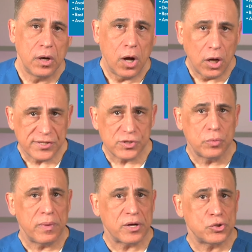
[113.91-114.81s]
Also,
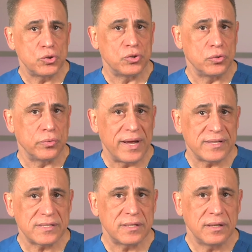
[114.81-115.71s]
make sure to
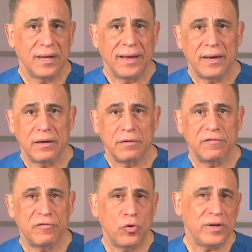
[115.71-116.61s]
rest and
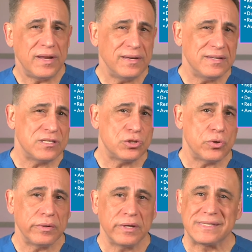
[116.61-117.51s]
avoid any
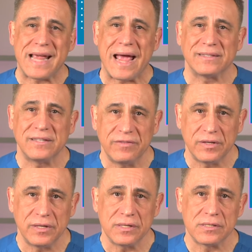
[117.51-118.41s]
strenuous
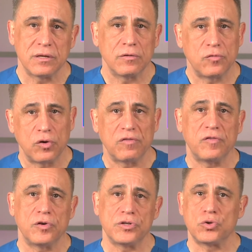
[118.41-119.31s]
activities for the
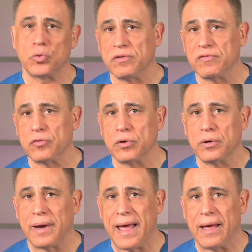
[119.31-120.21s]
first
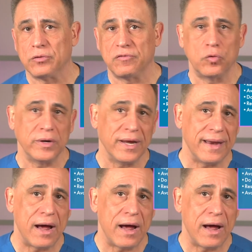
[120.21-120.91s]
24 to 48